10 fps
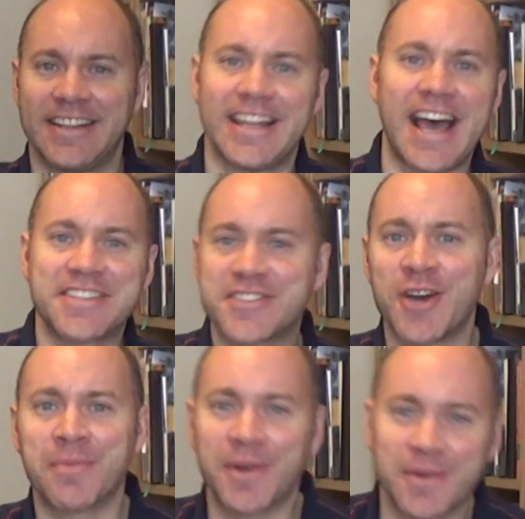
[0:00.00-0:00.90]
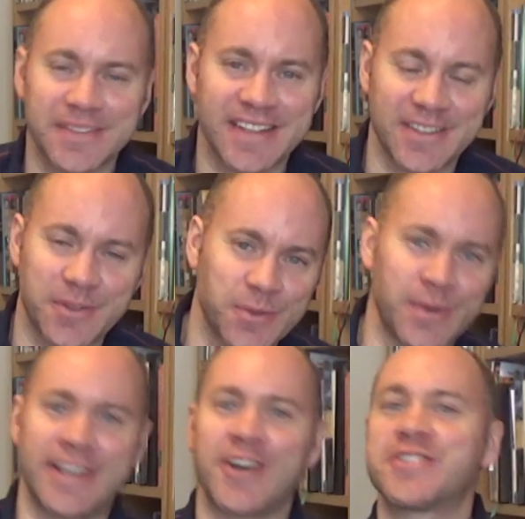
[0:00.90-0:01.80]
Last summer,
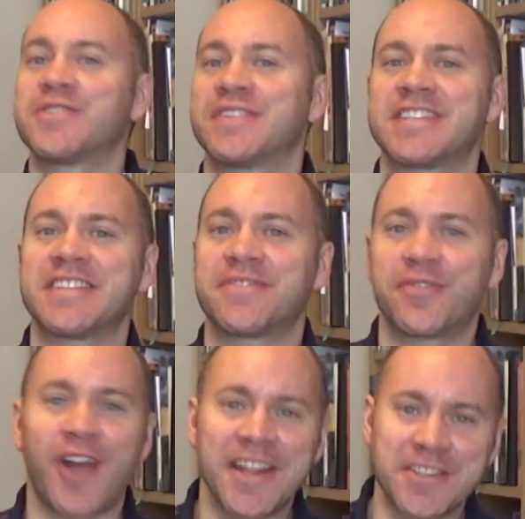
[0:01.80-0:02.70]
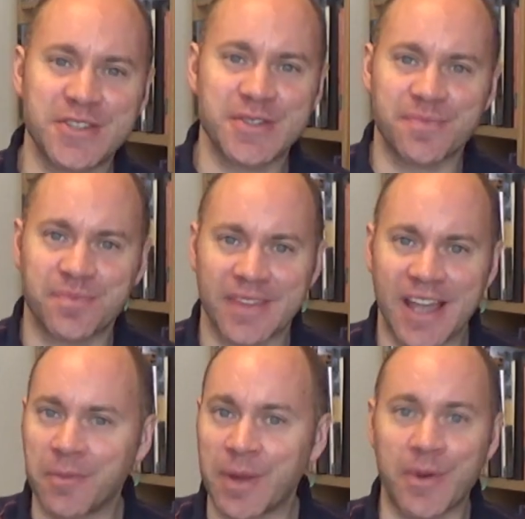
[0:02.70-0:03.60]
we got to visit France,
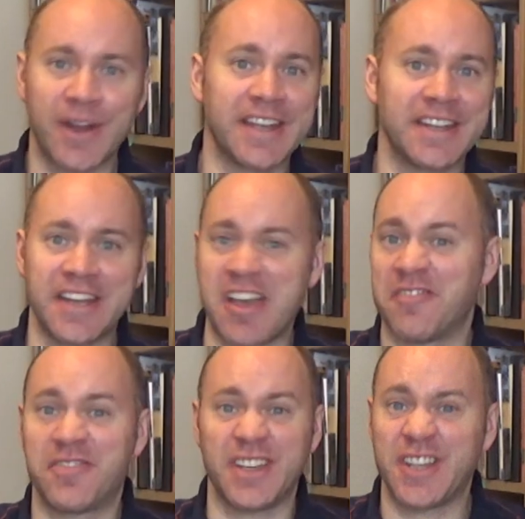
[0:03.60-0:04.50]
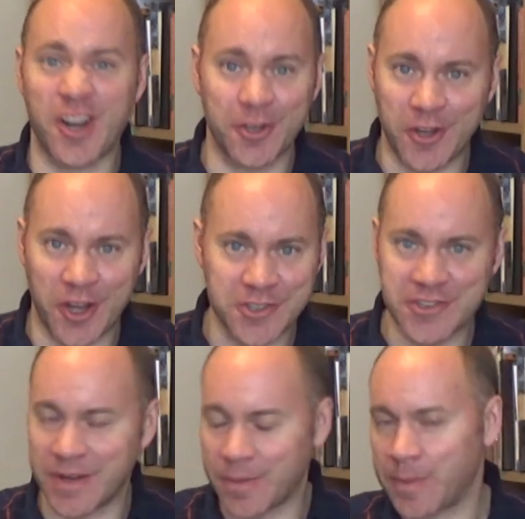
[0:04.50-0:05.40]
and we were in vineyard
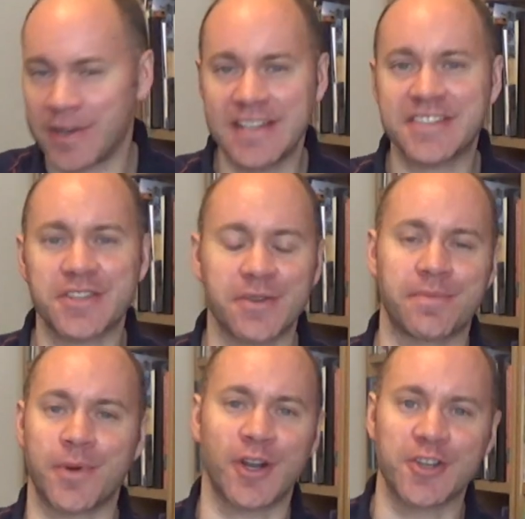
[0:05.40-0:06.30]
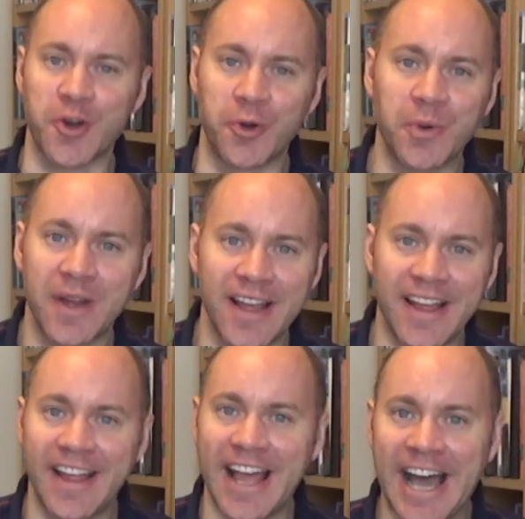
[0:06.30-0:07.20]
country. We were east of Bordeaux,
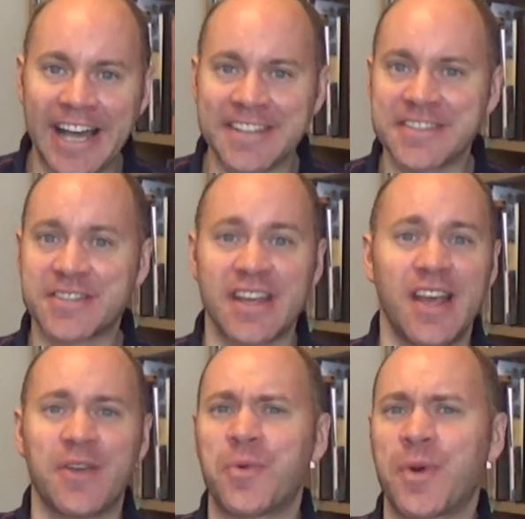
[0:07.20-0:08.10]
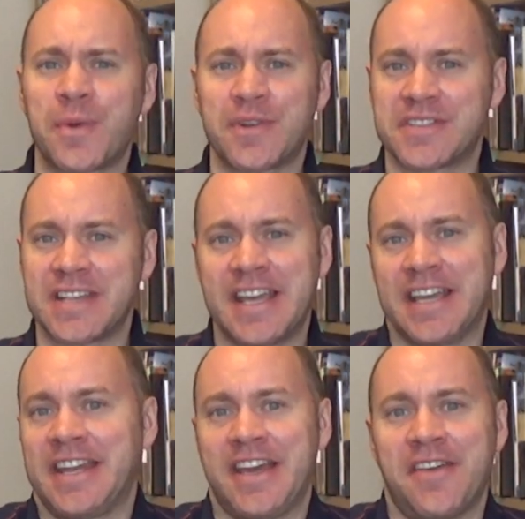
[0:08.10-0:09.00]
and we were staying
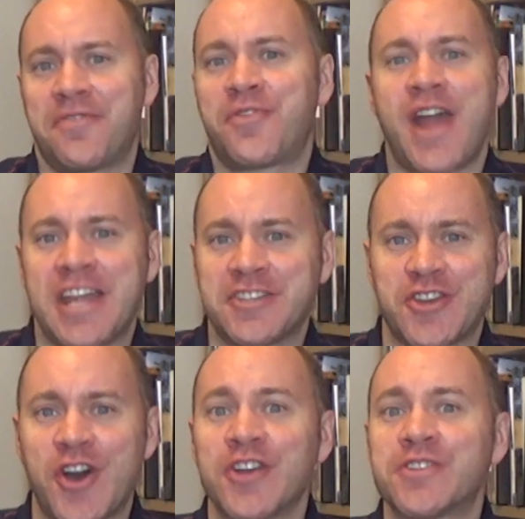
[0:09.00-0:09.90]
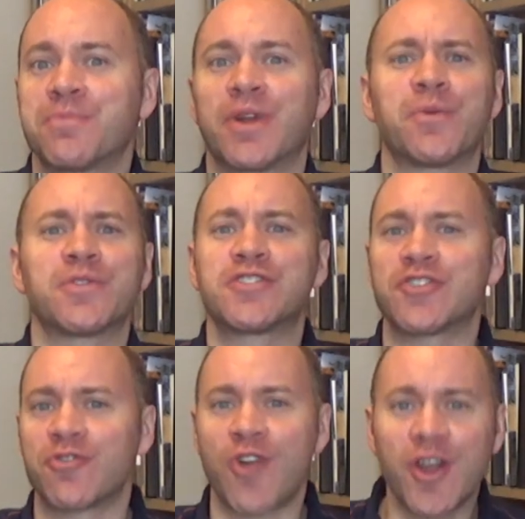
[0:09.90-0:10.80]
in a friend's house, but it was
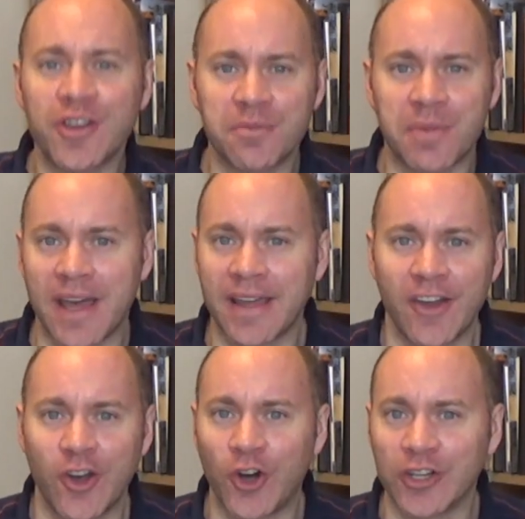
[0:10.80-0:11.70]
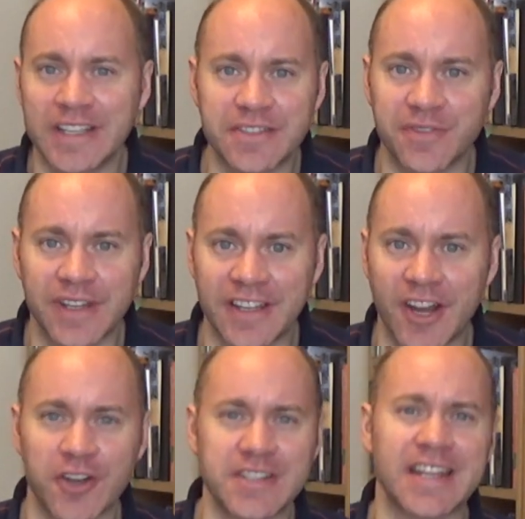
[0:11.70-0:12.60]
surrounded by all these
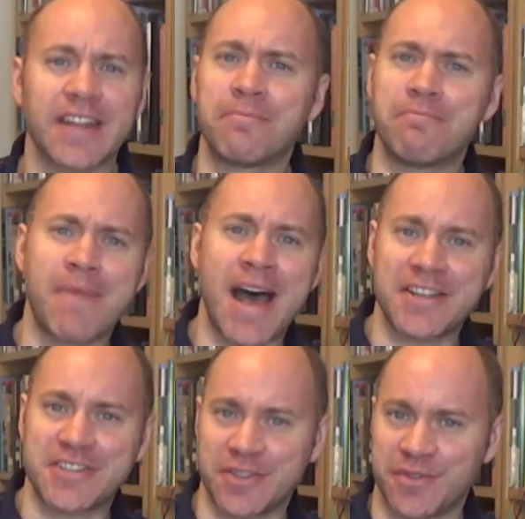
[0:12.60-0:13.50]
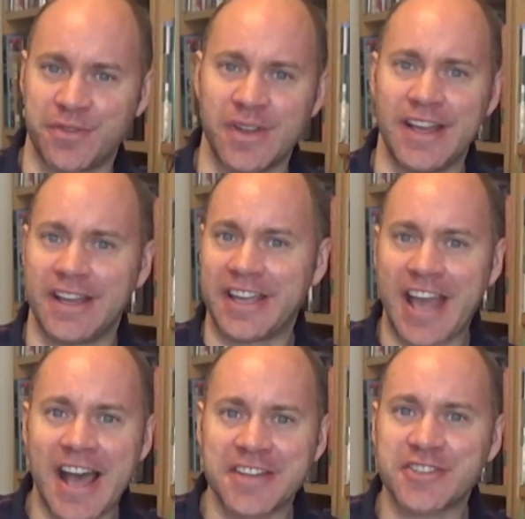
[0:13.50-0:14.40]
vineyards. It had massive
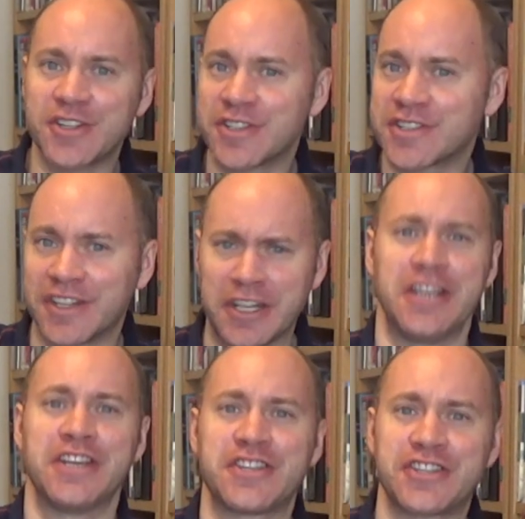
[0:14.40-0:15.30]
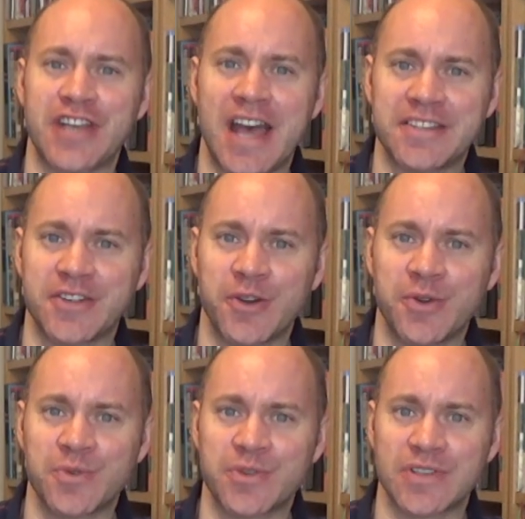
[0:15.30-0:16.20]
castles and
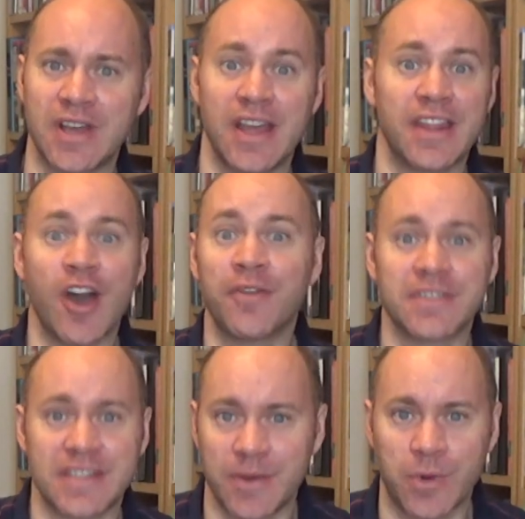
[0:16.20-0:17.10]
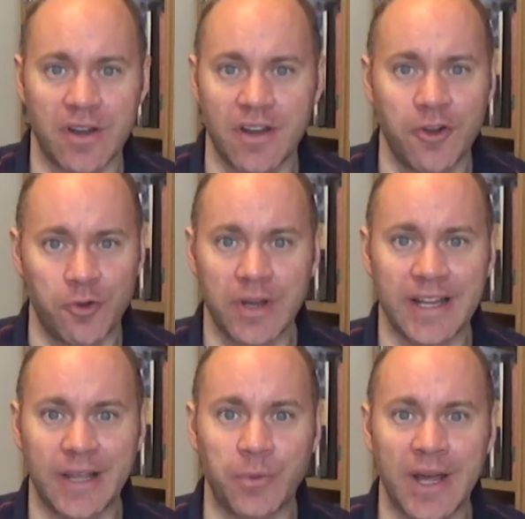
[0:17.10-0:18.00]
chateaus. They obviously were
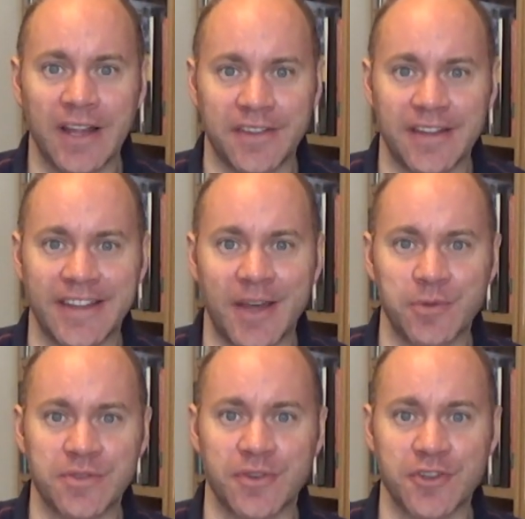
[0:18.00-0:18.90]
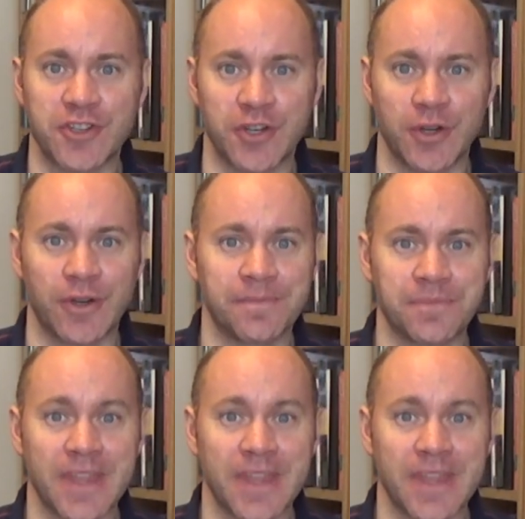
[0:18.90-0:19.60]
really wealthy, that was for sure.